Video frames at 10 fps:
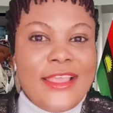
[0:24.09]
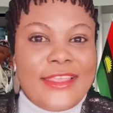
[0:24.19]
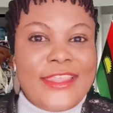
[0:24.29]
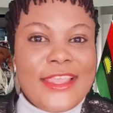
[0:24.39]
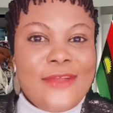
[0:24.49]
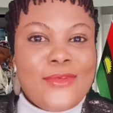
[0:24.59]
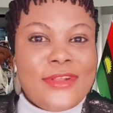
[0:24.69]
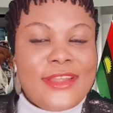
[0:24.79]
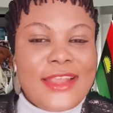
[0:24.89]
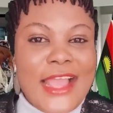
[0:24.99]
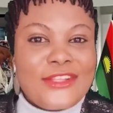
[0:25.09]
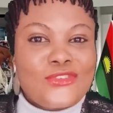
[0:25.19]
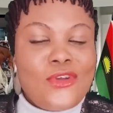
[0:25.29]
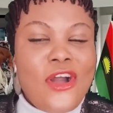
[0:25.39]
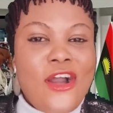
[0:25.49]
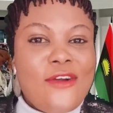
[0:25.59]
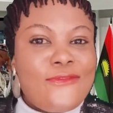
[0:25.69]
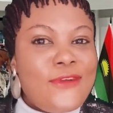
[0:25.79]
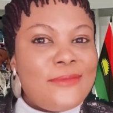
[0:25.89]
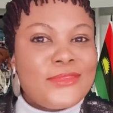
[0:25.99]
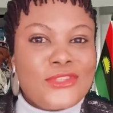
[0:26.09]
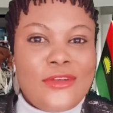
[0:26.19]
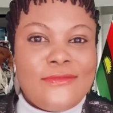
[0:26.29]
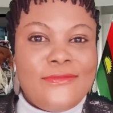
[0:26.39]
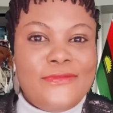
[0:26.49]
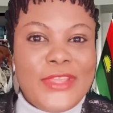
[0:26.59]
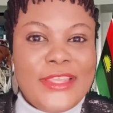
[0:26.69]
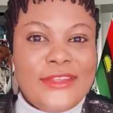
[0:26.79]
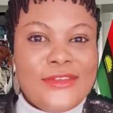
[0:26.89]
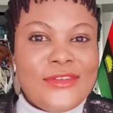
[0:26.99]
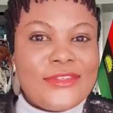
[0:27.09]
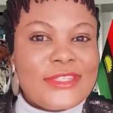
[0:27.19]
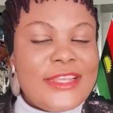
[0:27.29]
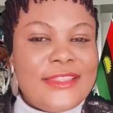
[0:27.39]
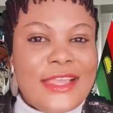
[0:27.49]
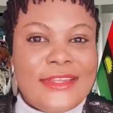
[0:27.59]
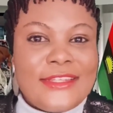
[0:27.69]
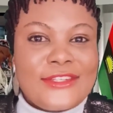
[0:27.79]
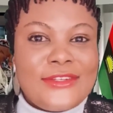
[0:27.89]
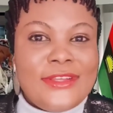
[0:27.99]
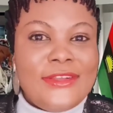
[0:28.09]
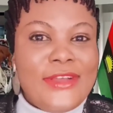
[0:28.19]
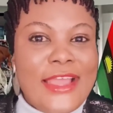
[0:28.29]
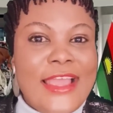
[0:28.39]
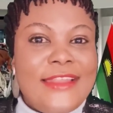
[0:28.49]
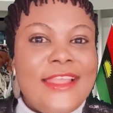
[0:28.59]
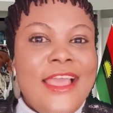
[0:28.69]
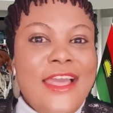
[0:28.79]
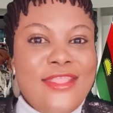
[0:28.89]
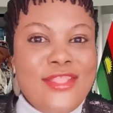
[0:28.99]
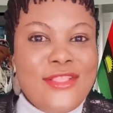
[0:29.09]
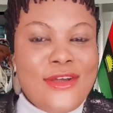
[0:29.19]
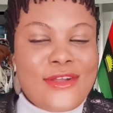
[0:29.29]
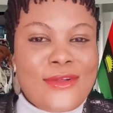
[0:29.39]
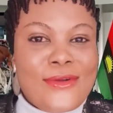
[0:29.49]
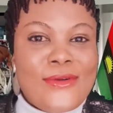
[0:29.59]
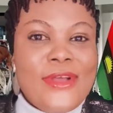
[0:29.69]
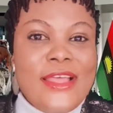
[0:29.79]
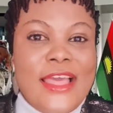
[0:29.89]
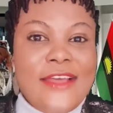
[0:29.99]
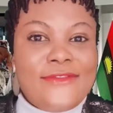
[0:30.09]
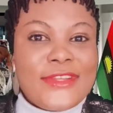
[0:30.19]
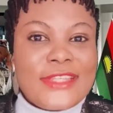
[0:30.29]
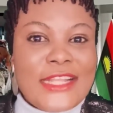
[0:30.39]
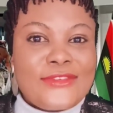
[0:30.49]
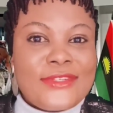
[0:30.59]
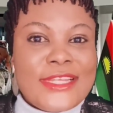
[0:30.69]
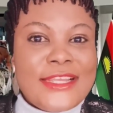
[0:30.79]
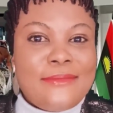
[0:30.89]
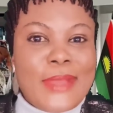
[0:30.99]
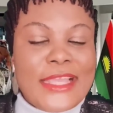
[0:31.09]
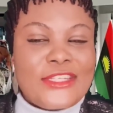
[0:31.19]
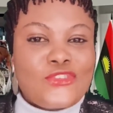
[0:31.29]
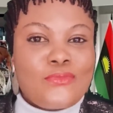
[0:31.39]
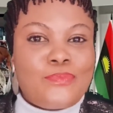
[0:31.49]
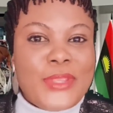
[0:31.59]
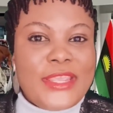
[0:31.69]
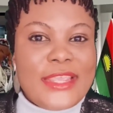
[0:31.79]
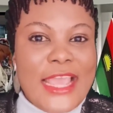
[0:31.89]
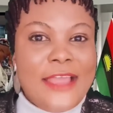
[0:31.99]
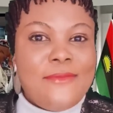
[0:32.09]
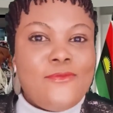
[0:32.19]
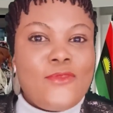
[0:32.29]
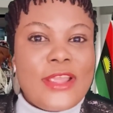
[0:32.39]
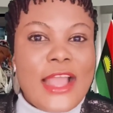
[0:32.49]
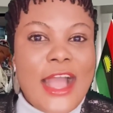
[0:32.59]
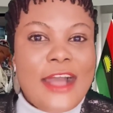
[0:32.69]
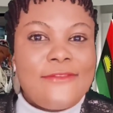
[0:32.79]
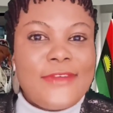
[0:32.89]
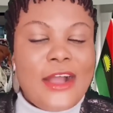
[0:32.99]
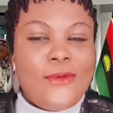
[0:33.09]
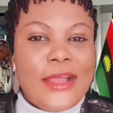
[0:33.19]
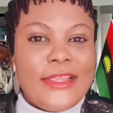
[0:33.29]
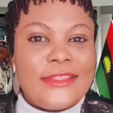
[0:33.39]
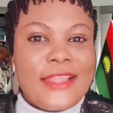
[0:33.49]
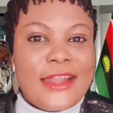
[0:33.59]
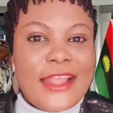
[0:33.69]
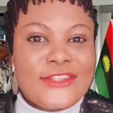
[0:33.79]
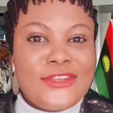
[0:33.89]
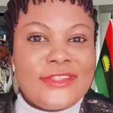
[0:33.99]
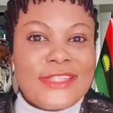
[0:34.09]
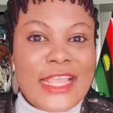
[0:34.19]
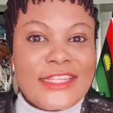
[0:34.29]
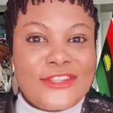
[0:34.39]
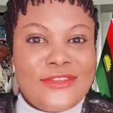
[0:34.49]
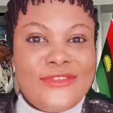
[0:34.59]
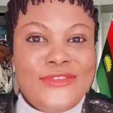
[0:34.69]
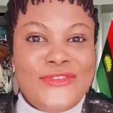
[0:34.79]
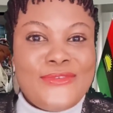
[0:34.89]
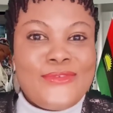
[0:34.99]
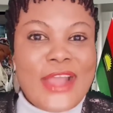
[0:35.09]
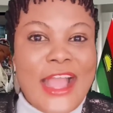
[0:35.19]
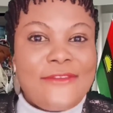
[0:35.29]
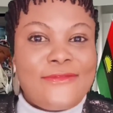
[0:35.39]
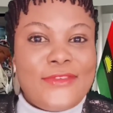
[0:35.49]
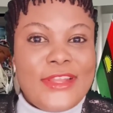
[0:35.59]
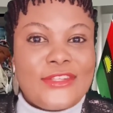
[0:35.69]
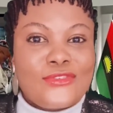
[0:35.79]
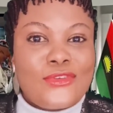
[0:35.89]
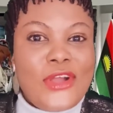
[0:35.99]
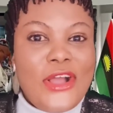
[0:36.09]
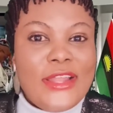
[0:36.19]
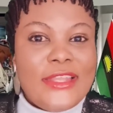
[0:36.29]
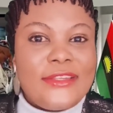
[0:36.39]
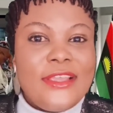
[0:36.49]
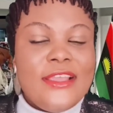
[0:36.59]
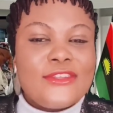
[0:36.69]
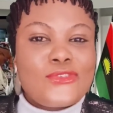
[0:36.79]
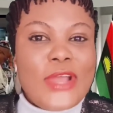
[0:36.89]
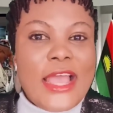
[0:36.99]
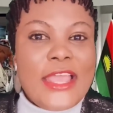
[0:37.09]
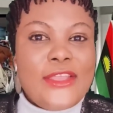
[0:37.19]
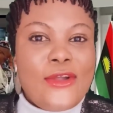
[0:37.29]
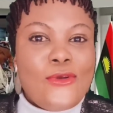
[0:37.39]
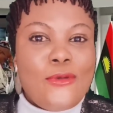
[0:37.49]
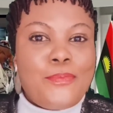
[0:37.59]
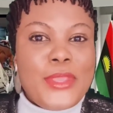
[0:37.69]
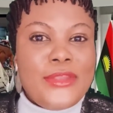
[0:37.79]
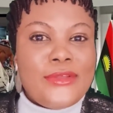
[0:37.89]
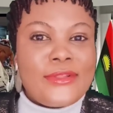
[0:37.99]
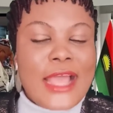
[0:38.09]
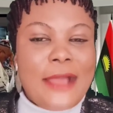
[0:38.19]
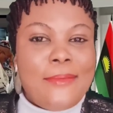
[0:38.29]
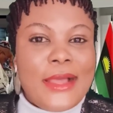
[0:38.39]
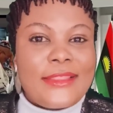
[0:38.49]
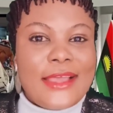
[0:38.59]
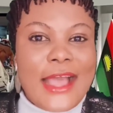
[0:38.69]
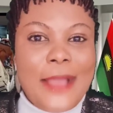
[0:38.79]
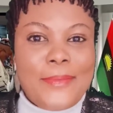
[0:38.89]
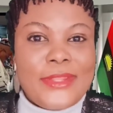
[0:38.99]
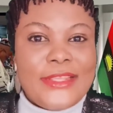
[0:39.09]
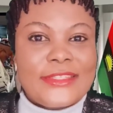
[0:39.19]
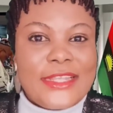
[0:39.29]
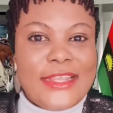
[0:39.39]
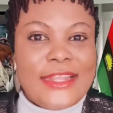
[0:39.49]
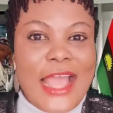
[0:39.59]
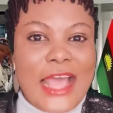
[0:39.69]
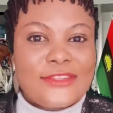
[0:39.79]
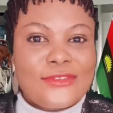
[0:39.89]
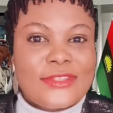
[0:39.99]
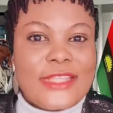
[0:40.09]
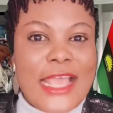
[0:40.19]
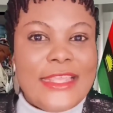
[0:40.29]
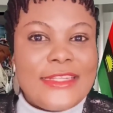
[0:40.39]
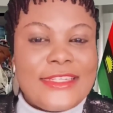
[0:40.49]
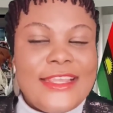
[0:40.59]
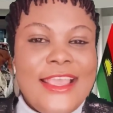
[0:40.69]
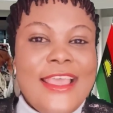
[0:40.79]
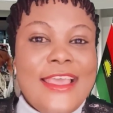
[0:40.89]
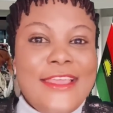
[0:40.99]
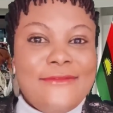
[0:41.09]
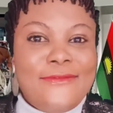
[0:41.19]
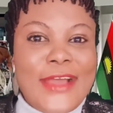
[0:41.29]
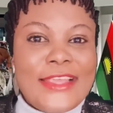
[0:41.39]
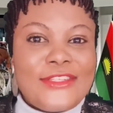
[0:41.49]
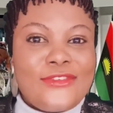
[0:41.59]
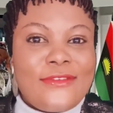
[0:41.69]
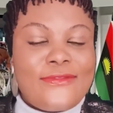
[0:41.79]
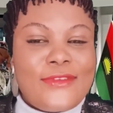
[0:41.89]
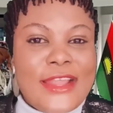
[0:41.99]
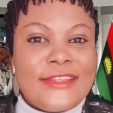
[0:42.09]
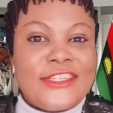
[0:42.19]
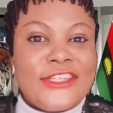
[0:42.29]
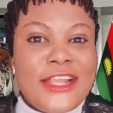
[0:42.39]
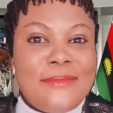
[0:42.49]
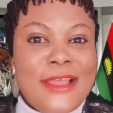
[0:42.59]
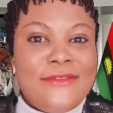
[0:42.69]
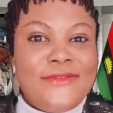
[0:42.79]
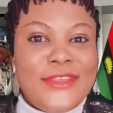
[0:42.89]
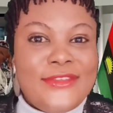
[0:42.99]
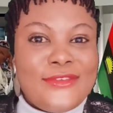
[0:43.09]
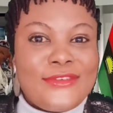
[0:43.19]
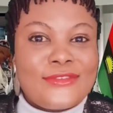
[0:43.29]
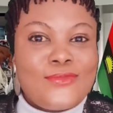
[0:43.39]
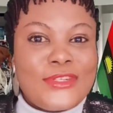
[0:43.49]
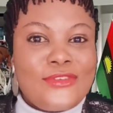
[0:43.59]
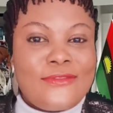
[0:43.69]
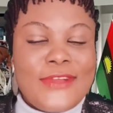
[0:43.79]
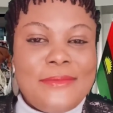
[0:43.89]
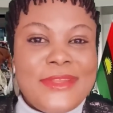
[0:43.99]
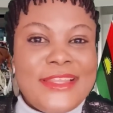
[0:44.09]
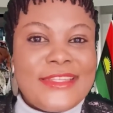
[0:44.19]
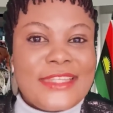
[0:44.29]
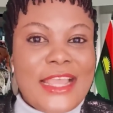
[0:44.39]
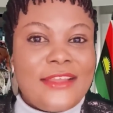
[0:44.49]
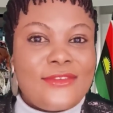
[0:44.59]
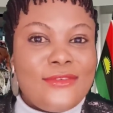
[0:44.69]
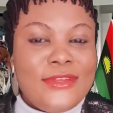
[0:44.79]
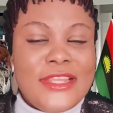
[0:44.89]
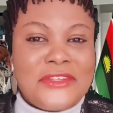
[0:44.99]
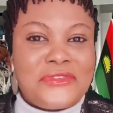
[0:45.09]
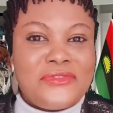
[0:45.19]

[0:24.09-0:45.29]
Here we react to all forms of videos, international and local. Every Saturday by 2 p.m., we have our interaction section. You are free to call in to air your opinion about the happenings in our society. Invite your friends, share my videos with your families and colleagues.